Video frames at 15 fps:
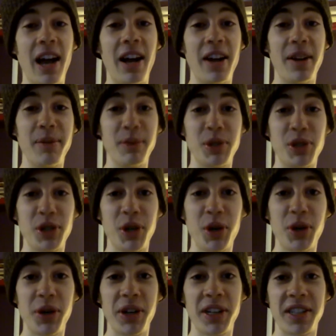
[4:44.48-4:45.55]
I am
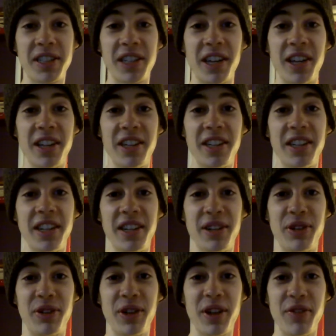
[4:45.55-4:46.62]
so excited
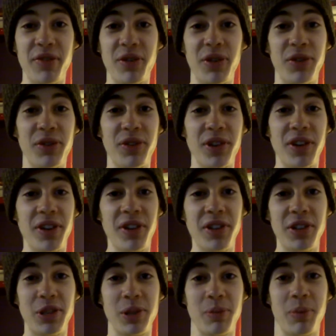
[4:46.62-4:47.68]
and grateful for all
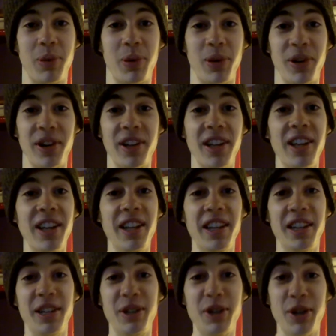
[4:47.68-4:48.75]
the support
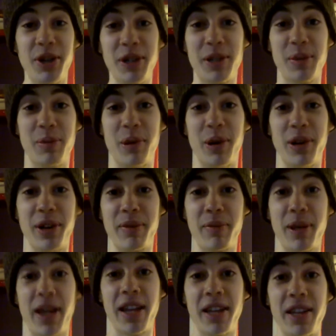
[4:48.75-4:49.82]
in going to Burning
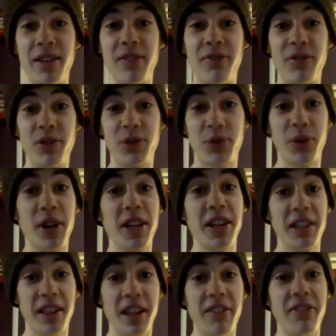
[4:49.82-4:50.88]
Man
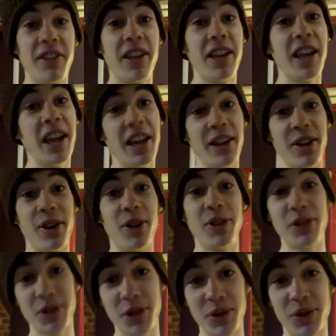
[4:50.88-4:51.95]
2011 and
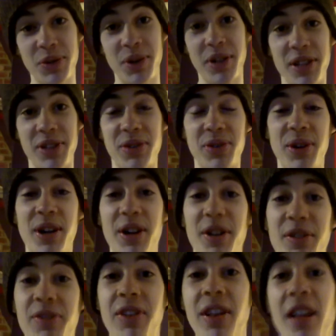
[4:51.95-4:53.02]
also
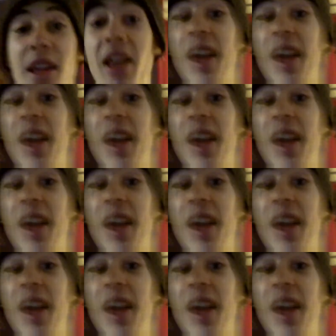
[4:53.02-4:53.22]
2012.